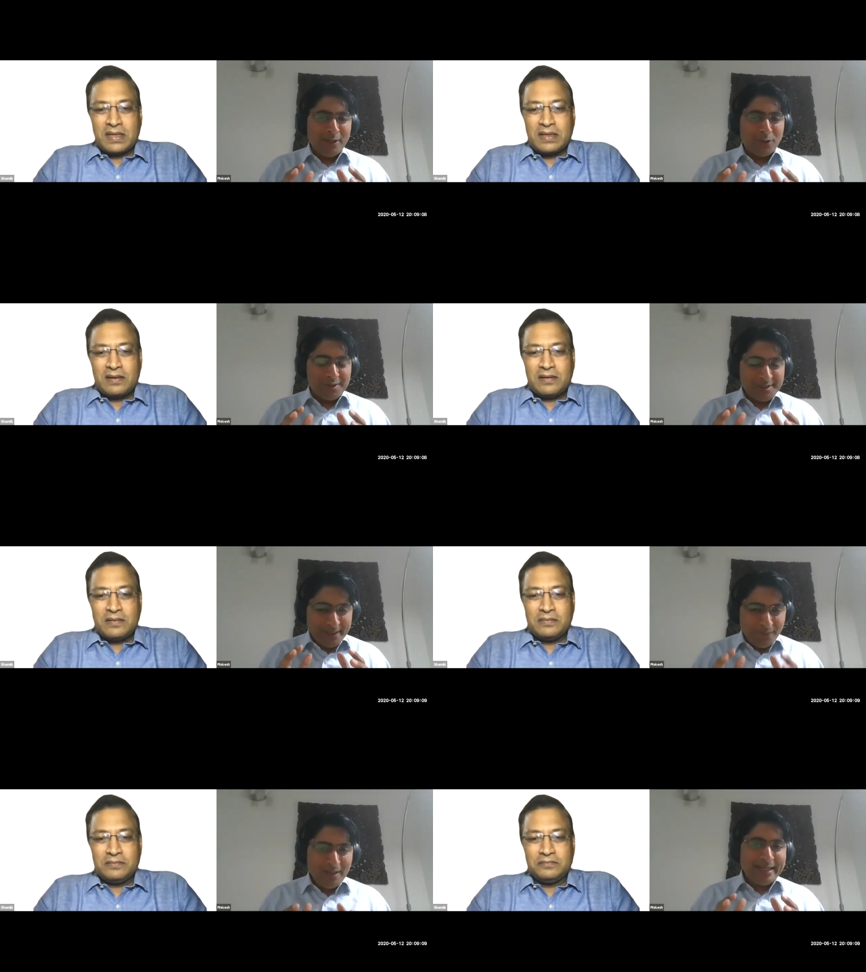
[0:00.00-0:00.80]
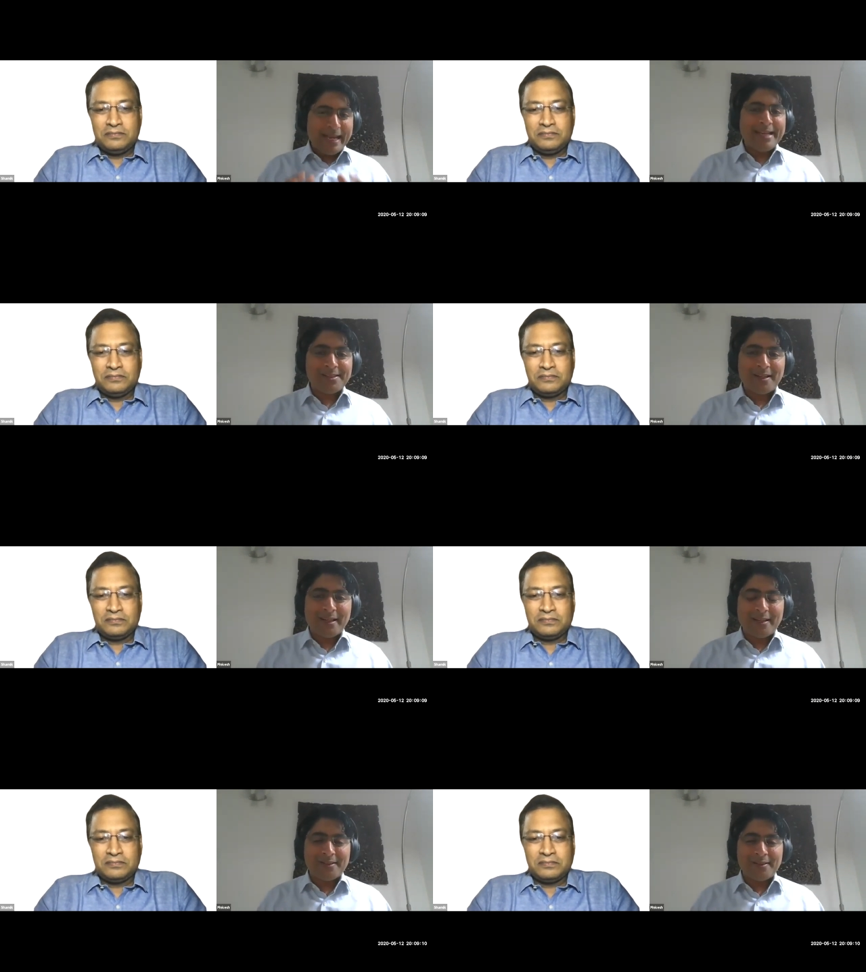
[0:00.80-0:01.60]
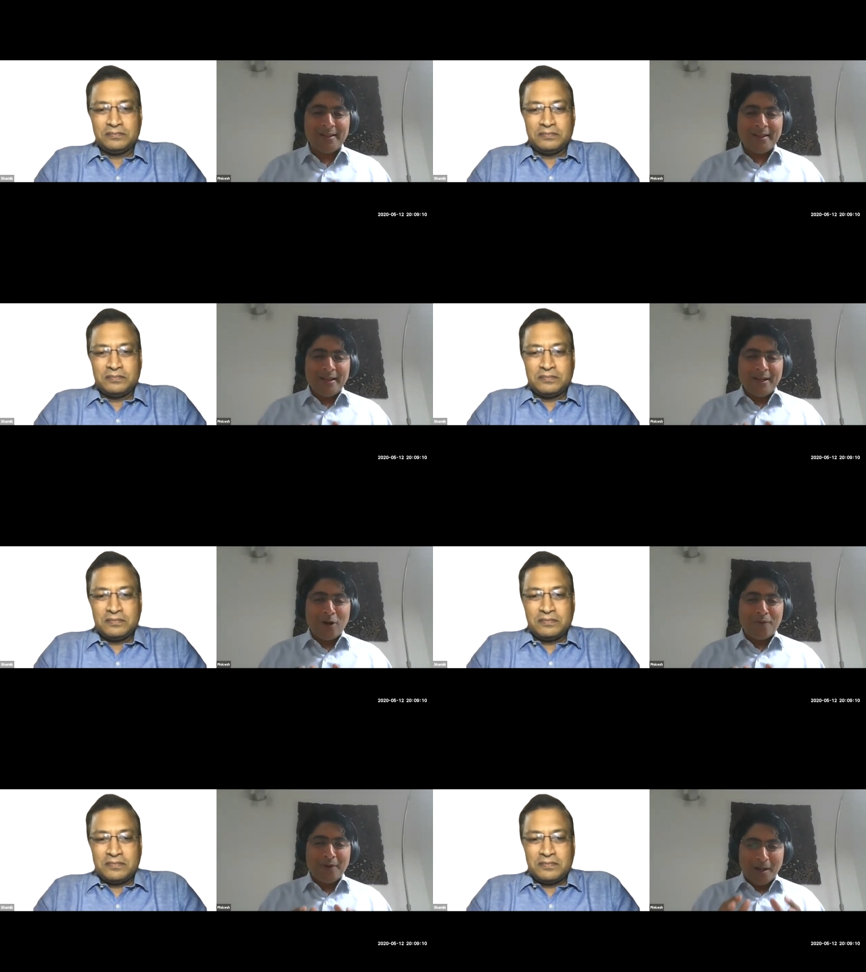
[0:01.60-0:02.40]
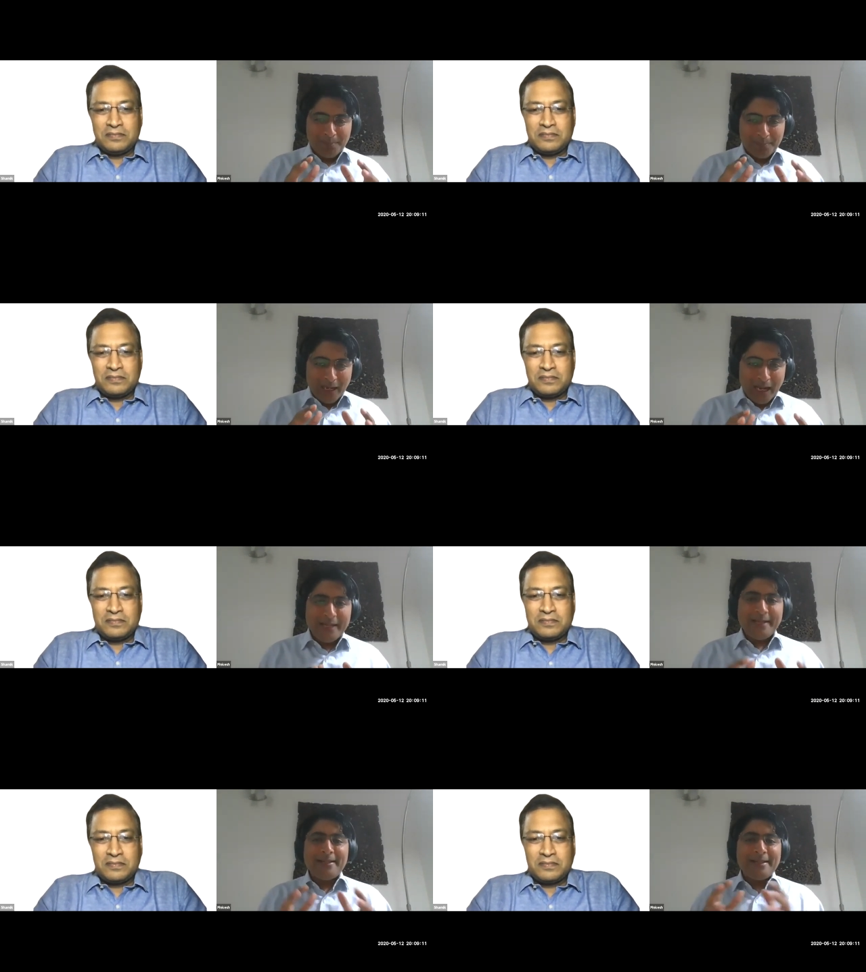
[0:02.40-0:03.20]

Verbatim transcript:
Speaker 1: you know, several case studies of applied